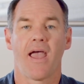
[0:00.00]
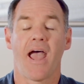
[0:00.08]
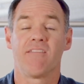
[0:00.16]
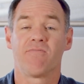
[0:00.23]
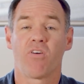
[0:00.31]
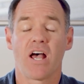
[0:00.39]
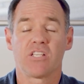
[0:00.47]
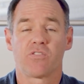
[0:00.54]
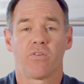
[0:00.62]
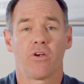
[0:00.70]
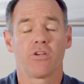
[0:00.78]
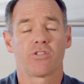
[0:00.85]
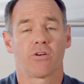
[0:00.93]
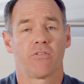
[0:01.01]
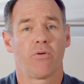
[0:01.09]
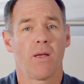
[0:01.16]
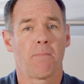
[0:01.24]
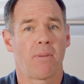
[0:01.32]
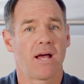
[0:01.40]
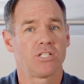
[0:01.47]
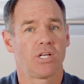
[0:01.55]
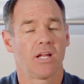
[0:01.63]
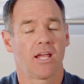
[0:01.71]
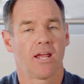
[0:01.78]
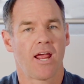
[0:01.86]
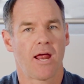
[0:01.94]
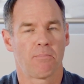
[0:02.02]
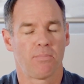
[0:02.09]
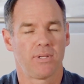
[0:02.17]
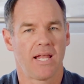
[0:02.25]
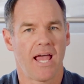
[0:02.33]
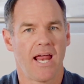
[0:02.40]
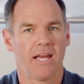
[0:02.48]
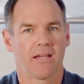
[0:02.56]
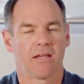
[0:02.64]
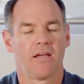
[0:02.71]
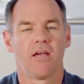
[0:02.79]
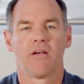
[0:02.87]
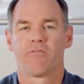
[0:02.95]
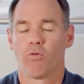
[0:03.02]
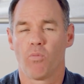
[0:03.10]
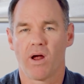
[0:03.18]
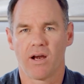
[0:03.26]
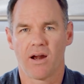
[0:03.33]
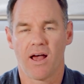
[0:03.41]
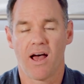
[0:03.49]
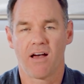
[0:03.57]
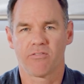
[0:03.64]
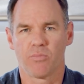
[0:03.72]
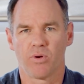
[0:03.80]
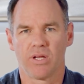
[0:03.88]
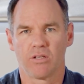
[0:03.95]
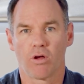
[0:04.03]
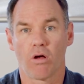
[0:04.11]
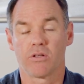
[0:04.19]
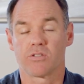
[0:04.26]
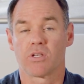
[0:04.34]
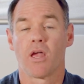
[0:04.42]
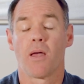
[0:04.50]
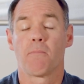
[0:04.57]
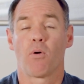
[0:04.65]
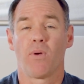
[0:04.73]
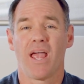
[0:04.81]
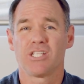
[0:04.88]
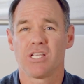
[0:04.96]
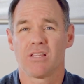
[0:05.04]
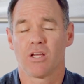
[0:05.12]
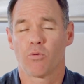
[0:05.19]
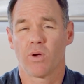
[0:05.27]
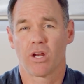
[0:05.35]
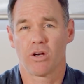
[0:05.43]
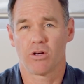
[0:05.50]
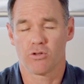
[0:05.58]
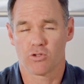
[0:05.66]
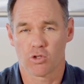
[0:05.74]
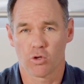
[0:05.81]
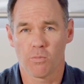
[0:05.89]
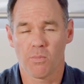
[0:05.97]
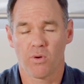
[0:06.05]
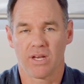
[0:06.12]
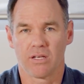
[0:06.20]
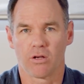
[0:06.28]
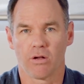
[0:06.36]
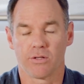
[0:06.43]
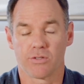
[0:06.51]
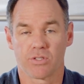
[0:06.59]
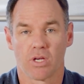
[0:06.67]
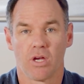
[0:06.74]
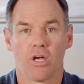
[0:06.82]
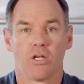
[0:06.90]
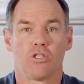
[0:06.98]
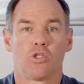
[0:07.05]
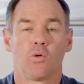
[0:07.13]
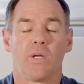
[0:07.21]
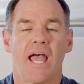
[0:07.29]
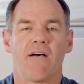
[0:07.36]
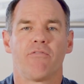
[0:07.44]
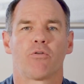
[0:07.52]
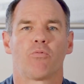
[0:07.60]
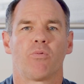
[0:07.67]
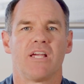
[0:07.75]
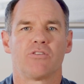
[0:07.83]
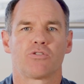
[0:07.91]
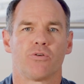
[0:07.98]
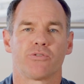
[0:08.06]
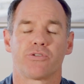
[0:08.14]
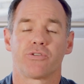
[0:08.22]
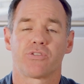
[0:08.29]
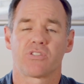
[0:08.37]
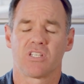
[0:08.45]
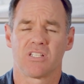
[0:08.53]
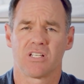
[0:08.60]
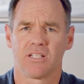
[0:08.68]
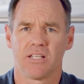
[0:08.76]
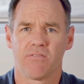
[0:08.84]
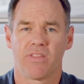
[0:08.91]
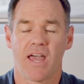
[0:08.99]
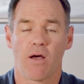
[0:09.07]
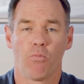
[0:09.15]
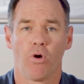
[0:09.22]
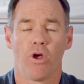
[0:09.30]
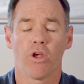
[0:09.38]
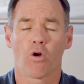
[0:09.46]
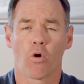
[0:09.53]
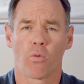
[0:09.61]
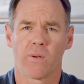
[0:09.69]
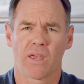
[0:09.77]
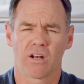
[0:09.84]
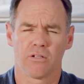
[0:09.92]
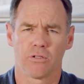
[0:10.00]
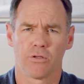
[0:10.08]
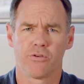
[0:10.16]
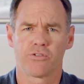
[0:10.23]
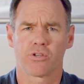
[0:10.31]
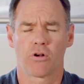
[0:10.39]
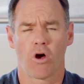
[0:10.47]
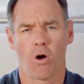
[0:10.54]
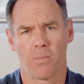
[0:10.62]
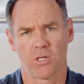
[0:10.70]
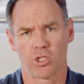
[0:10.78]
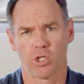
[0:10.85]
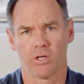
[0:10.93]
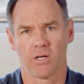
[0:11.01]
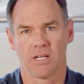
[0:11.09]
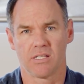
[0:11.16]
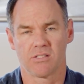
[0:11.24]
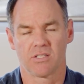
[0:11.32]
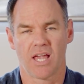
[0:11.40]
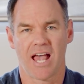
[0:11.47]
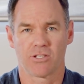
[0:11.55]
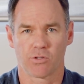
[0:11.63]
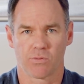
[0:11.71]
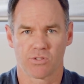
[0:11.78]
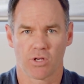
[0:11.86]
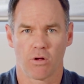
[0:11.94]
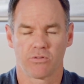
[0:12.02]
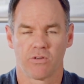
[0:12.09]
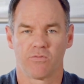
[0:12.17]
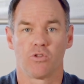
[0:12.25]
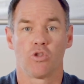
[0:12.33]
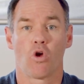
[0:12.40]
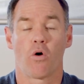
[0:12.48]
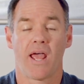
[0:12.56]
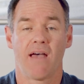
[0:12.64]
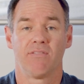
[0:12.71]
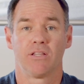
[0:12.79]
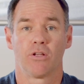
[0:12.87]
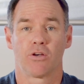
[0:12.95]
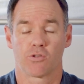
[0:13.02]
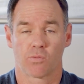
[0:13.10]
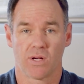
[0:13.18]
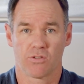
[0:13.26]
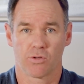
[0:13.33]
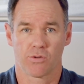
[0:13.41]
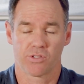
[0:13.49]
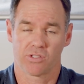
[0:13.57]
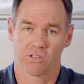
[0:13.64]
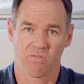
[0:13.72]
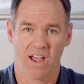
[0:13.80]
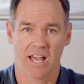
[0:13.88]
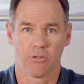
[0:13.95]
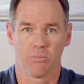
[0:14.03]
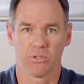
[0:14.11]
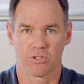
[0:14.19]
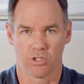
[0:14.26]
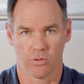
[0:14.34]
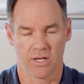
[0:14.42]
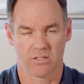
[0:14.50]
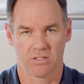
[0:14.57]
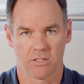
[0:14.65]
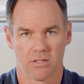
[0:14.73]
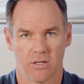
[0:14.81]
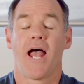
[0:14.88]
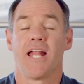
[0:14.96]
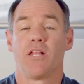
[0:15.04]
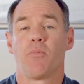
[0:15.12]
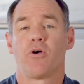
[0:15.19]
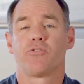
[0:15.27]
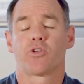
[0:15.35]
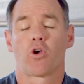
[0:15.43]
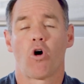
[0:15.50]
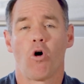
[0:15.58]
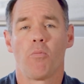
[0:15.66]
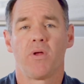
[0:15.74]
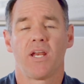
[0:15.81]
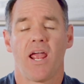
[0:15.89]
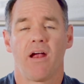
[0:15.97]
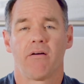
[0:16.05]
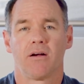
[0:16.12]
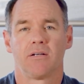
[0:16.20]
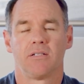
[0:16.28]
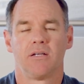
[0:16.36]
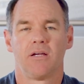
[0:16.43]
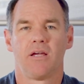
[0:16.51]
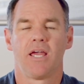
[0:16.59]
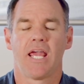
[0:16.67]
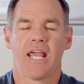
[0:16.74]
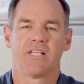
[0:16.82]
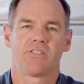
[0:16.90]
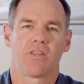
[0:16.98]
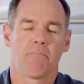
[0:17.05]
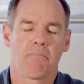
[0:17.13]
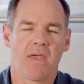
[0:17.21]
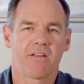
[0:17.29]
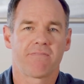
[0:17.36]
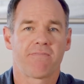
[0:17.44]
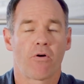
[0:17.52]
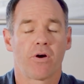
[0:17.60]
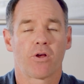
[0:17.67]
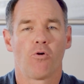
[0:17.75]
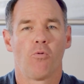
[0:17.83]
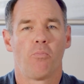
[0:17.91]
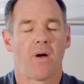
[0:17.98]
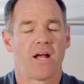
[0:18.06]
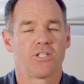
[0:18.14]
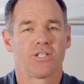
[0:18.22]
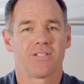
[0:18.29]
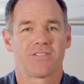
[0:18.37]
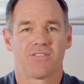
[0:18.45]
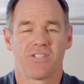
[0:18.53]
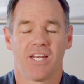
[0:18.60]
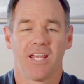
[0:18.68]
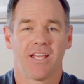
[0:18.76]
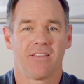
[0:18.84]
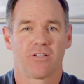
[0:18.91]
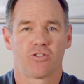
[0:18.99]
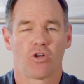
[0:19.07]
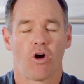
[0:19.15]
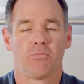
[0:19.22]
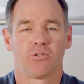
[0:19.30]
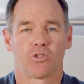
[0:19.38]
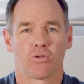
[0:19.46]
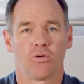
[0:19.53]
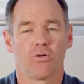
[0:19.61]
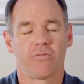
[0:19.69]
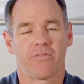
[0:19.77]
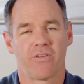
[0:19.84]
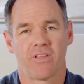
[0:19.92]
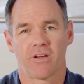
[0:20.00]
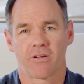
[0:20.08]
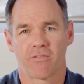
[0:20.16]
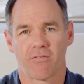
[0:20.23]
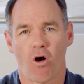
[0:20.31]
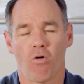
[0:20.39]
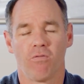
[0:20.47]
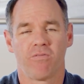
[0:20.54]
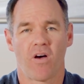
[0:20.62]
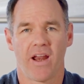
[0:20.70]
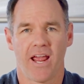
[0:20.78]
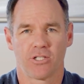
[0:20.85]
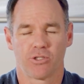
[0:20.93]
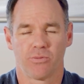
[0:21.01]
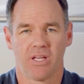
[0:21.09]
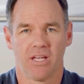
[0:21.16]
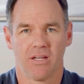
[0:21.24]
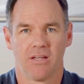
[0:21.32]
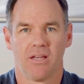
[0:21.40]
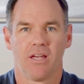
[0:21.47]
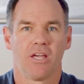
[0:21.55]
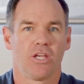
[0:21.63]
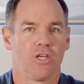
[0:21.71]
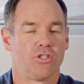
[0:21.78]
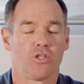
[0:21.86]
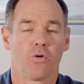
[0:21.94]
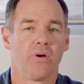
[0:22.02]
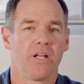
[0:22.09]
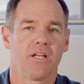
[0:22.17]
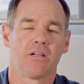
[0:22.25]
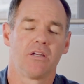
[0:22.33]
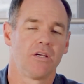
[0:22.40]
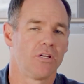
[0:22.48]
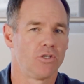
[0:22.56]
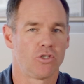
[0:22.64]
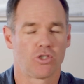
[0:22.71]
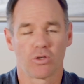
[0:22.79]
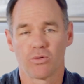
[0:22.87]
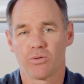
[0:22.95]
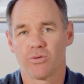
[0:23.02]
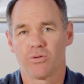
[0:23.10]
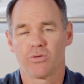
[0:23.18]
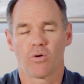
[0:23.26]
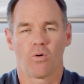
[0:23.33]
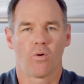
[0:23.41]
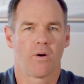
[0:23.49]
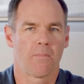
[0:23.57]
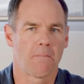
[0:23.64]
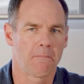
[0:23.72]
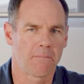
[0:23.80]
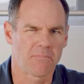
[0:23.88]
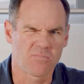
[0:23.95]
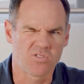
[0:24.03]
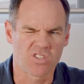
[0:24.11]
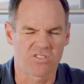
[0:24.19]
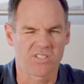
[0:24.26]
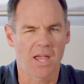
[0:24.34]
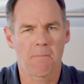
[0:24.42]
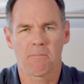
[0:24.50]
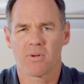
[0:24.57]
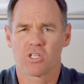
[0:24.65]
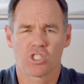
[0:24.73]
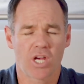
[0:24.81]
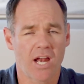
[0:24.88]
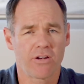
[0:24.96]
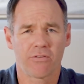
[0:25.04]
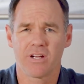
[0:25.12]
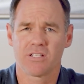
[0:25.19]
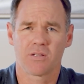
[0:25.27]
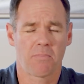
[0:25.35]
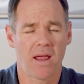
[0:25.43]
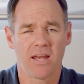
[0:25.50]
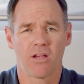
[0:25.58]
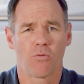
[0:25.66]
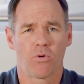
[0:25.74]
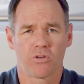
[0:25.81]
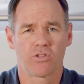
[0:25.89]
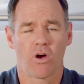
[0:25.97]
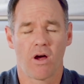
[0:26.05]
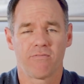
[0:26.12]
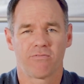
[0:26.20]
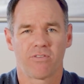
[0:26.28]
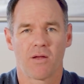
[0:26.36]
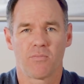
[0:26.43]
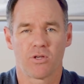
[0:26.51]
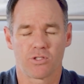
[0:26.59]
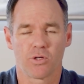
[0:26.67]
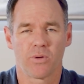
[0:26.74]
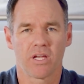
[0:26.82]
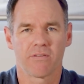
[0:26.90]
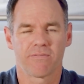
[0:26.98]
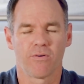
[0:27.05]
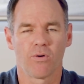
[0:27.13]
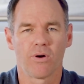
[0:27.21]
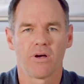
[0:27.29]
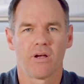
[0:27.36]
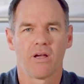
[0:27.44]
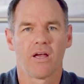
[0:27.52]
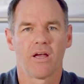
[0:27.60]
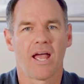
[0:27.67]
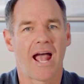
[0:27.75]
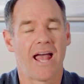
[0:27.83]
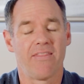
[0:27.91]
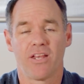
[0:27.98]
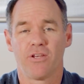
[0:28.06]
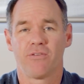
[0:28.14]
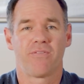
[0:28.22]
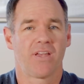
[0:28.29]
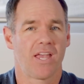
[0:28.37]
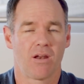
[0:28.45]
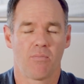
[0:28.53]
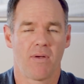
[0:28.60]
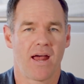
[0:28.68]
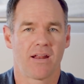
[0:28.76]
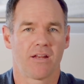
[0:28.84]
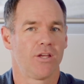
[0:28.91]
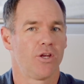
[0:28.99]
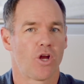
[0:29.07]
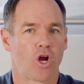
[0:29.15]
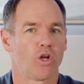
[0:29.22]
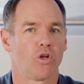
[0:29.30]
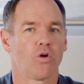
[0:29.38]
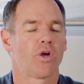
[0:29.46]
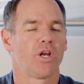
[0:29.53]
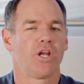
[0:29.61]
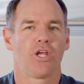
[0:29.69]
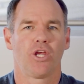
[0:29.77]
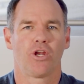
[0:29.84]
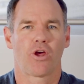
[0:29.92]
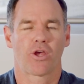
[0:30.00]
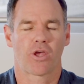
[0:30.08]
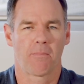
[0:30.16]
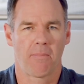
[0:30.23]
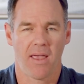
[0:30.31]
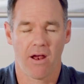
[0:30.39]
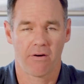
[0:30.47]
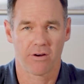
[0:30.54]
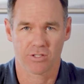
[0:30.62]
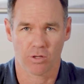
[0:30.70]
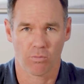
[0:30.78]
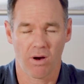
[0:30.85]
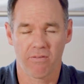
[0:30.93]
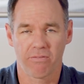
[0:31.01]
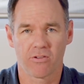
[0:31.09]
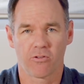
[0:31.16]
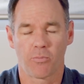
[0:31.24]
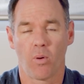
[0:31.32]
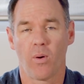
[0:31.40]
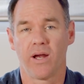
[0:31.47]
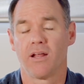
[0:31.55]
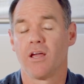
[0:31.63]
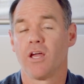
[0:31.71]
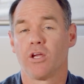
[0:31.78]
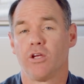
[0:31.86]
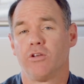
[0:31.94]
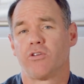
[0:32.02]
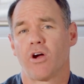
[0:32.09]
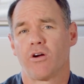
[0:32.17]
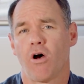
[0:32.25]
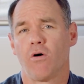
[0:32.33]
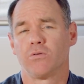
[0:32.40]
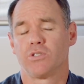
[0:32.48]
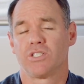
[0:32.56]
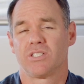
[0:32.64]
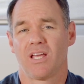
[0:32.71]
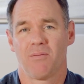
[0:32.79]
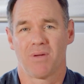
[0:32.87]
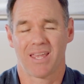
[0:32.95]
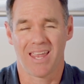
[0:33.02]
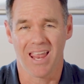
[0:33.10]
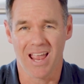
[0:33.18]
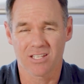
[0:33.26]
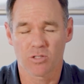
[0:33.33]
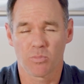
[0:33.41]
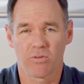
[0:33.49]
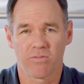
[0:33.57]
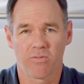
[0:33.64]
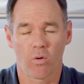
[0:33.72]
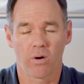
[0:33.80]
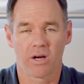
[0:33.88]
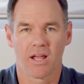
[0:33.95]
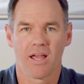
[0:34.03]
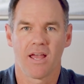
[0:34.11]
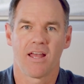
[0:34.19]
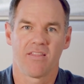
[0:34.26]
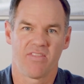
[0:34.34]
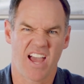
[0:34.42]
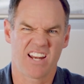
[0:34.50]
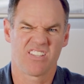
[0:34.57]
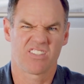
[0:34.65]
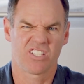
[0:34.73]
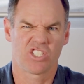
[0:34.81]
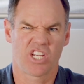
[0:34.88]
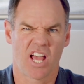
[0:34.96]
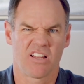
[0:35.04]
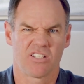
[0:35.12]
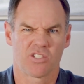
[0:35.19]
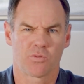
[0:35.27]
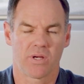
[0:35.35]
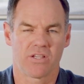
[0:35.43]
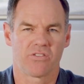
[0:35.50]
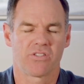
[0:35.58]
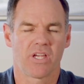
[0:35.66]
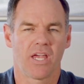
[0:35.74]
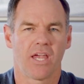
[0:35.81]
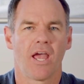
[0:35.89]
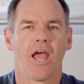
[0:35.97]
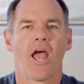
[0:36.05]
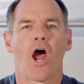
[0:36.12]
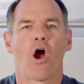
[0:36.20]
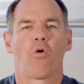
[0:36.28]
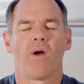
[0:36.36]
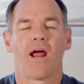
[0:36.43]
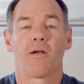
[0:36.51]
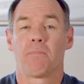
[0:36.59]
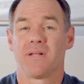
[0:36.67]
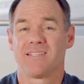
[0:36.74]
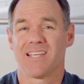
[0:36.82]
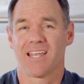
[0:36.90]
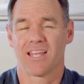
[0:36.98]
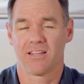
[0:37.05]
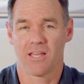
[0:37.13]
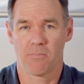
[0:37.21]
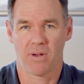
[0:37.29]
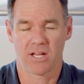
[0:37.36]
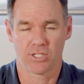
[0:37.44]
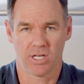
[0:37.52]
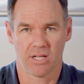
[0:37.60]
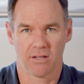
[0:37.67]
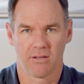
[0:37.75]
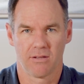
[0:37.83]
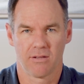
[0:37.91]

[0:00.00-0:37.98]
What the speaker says: And vice versa, if we're budgeting and planning for $1.5 million, but we actually think we're going to do $2 million, do we have the resources to deliver that work, or are we going to lose on opportunities as a result of not having those resources available to us? And the most common error is the metaphorical budget sitting in the top drawer for the whole financial year. You do it in June or December, January, depending on what time frame you're doing it for, and then you forget about it. You don't look at it, you don't compare it as a reference point, you don't hold your team accountable for it. That is the challenge we see around particularly budgeting.